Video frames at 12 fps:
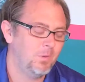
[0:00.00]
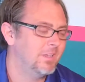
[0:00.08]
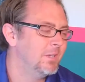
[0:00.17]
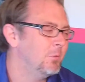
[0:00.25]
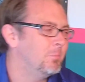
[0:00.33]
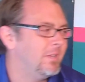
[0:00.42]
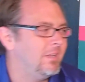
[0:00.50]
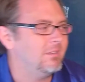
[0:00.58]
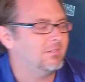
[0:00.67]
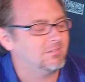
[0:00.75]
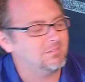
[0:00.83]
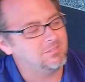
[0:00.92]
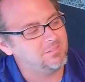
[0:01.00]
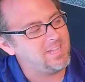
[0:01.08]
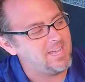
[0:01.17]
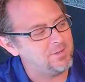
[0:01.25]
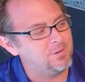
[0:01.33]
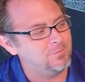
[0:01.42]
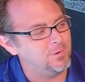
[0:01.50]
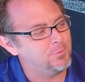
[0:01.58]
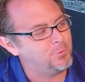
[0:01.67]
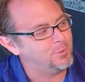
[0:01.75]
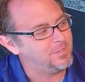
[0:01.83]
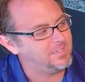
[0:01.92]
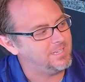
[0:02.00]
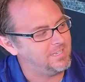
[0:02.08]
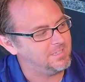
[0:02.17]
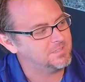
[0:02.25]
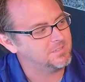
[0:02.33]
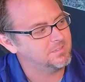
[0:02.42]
it'll be the end of our 30 days.